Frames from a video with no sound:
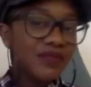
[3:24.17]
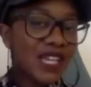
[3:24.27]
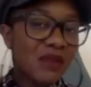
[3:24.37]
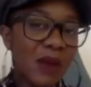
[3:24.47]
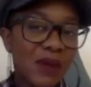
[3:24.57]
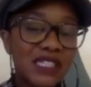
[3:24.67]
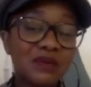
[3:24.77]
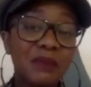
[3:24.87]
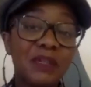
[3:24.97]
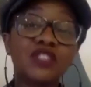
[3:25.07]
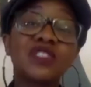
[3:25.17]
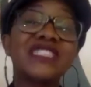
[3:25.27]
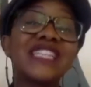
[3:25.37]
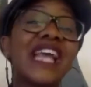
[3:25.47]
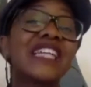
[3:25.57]
In my mind. So the
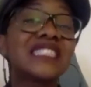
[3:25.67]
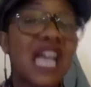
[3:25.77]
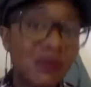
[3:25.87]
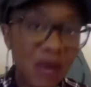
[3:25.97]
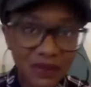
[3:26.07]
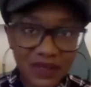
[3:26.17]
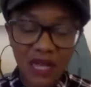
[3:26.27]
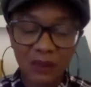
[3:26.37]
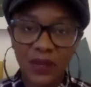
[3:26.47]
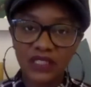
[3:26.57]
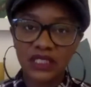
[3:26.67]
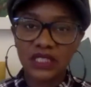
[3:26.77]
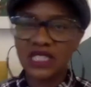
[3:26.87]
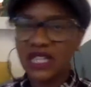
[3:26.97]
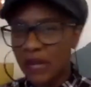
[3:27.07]
next time I meet that person,
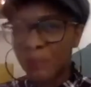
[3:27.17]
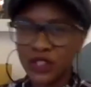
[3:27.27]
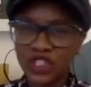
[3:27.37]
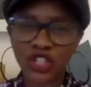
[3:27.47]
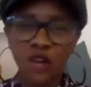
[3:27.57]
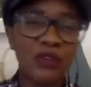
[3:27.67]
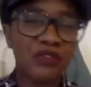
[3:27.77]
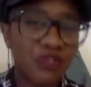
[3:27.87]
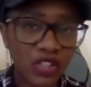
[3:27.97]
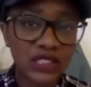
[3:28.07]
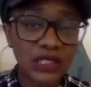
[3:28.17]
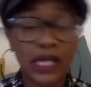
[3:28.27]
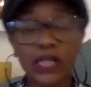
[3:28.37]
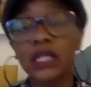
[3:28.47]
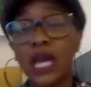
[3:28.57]
it's not like putting up a front,
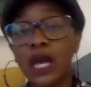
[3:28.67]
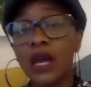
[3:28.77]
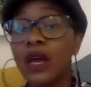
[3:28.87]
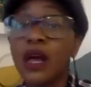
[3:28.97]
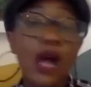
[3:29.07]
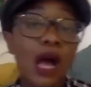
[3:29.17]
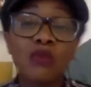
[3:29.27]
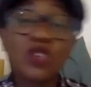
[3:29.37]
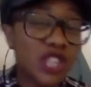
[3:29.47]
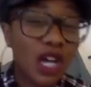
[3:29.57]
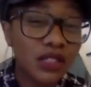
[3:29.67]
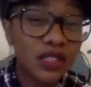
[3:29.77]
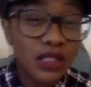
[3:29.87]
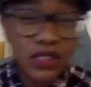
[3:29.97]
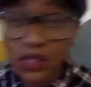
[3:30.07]
like, yeah, I'm not
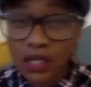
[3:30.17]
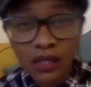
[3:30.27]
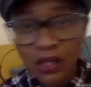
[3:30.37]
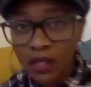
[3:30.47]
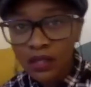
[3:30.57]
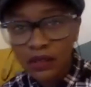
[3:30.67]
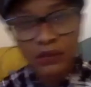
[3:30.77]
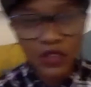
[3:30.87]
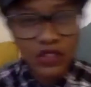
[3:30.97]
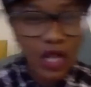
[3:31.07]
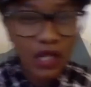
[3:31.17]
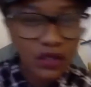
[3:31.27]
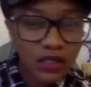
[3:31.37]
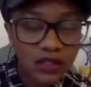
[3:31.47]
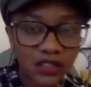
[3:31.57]
childish,
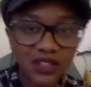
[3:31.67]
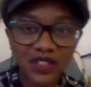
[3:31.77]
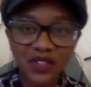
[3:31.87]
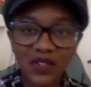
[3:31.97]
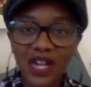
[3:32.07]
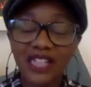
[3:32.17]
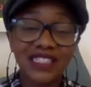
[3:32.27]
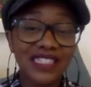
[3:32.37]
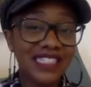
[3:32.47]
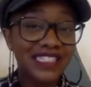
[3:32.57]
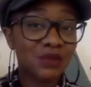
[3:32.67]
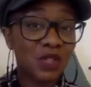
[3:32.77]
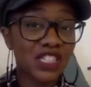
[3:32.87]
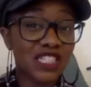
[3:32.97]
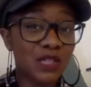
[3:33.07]
and it's
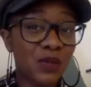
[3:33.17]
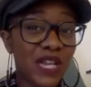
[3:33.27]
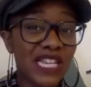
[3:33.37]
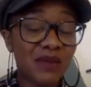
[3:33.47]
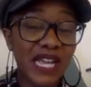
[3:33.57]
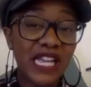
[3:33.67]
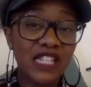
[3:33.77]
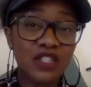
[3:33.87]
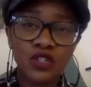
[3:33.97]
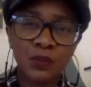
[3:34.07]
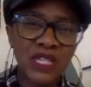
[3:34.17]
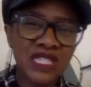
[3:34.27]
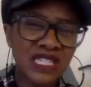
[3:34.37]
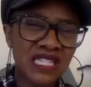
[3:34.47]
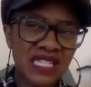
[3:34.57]
because it's playing in my head. So the
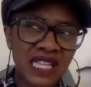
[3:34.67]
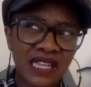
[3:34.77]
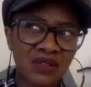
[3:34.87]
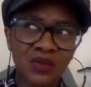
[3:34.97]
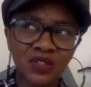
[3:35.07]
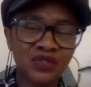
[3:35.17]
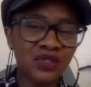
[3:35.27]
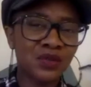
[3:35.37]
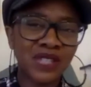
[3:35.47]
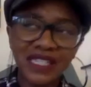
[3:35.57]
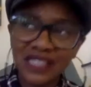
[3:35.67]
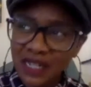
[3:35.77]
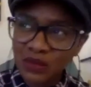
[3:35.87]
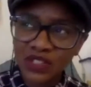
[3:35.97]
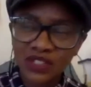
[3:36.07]
person is like, what's wrong with, I
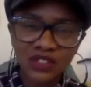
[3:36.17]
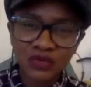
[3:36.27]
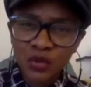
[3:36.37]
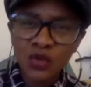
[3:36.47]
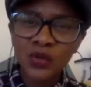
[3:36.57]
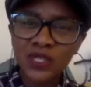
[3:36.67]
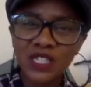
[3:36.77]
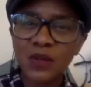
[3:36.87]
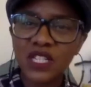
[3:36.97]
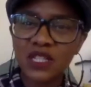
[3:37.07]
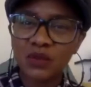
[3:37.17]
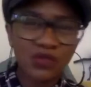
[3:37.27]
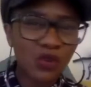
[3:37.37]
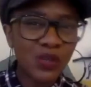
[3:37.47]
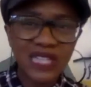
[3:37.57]
was cool with this person
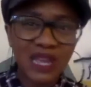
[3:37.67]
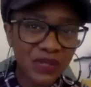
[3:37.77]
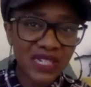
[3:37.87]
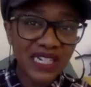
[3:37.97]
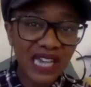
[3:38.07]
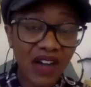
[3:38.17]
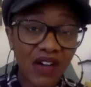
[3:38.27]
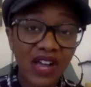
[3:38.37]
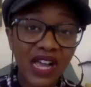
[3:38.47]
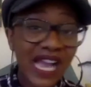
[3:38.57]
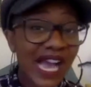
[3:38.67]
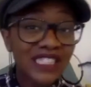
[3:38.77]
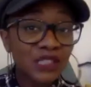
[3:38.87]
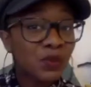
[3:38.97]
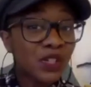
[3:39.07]
before, what's happening now? And
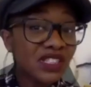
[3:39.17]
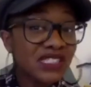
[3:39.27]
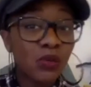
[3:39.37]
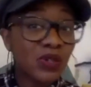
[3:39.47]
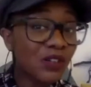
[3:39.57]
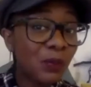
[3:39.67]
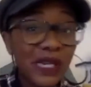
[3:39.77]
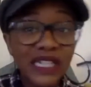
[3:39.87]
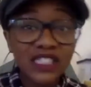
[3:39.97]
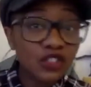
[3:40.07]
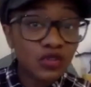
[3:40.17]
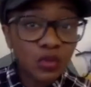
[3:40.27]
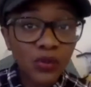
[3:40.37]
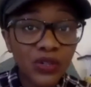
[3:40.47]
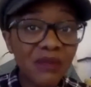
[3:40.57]
it's because I would have played a
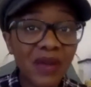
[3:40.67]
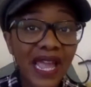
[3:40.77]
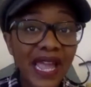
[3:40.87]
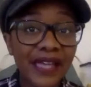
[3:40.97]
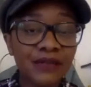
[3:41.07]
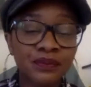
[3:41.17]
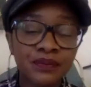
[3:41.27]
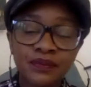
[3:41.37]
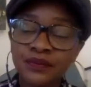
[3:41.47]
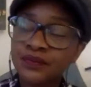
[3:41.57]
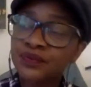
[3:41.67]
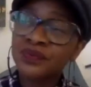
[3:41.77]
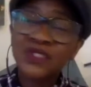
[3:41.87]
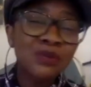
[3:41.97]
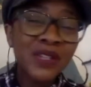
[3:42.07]
story in my head.
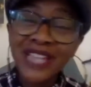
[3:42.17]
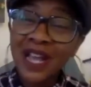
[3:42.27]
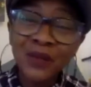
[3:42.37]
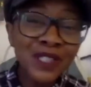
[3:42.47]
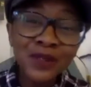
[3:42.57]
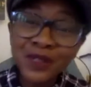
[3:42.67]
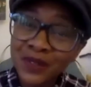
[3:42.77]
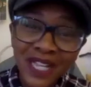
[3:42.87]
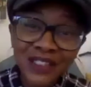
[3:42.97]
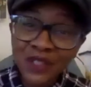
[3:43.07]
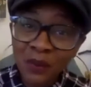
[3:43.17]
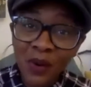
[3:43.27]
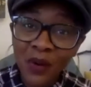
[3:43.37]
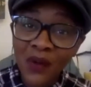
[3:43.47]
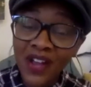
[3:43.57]
But now we don't do that no
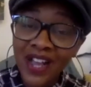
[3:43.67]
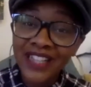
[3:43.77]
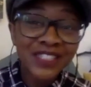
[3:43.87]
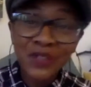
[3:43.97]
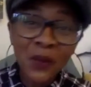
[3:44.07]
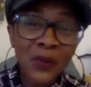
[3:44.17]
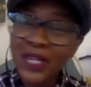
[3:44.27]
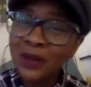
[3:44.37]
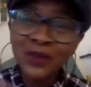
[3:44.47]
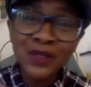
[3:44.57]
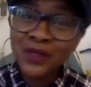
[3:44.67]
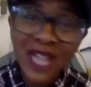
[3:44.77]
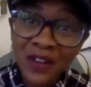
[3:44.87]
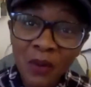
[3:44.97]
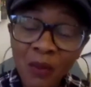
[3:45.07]
more. We don't do
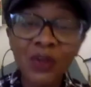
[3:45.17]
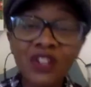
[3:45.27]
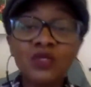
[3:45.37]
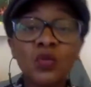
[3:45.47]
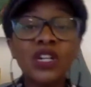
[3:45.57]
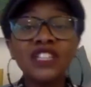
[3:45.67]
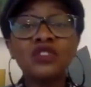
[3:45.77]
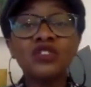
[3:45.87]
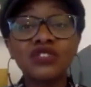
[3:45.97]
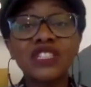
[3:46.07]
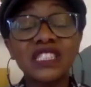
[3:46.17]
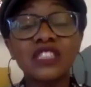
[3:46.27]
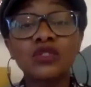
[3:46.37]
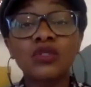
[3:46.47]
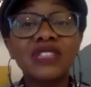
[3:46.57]
that no more, because what are you creating a
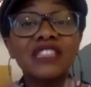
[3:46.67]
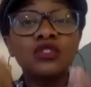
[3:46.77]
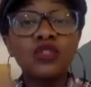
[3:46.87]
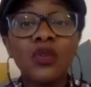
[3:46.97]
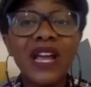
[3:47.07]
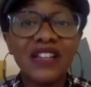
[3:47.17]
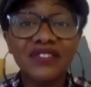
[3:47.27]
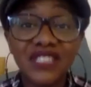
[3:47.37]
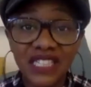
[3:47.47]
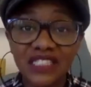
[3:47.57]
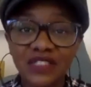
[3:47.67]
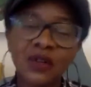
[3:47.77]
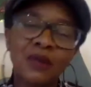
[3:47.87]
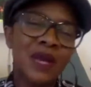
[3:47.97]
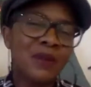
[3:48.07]
story? There's no evidence.
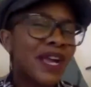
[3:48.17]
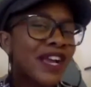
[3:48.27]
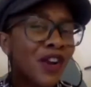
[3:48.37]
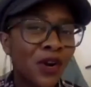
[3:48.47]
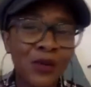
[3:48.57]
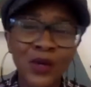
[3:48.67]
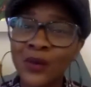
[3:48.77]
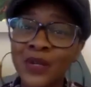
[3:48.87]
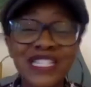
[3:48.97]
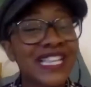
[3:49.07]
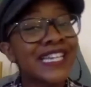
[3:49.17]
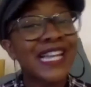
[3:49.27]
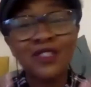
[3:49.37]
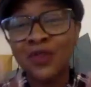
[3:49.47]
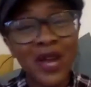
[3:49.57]
Oh, me and my girl, we always say
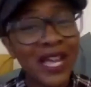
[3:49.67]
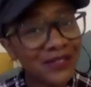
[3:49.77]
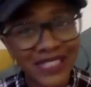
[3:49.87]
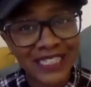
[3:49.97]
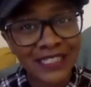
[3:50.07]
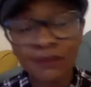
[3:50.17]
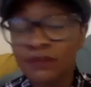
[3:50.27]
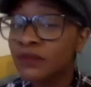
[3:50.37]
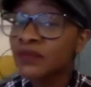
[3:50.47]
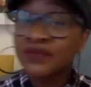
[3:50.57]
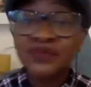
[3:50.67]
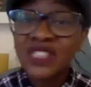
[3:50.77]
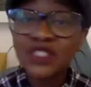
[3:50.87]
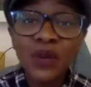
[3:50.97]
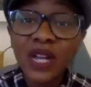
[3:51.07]
there's no evidence.
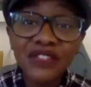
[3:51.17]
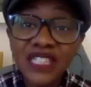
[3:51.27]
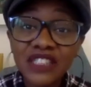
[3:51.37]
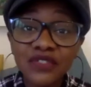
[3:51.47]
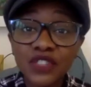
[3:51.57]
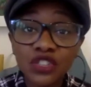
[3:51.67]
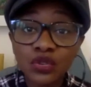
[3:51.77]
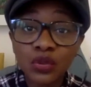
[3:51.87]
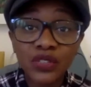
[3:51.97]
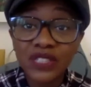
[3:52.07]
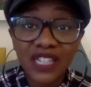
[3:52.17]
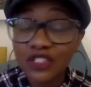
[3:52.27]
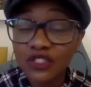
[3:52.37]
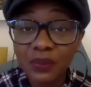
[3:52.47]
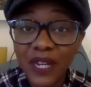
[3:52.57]
There's no evidence for the story that
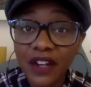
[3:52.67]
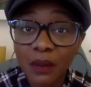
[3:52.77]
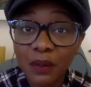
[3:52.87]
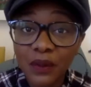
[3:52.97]
you've made up.